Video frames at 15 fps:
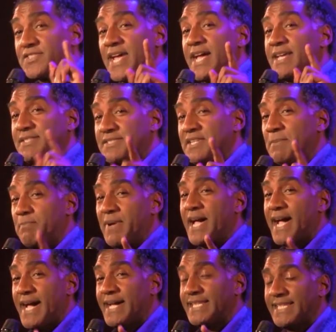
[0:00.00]
Santa
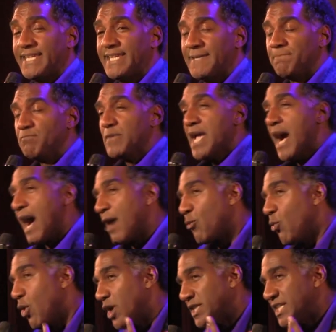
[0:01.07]
Pally, I
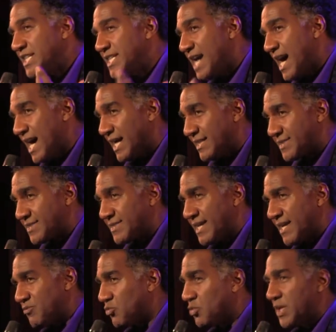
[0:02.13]
want a yacht,
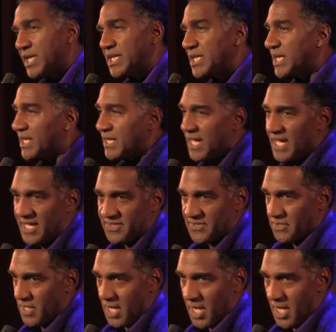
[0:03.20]
and really that's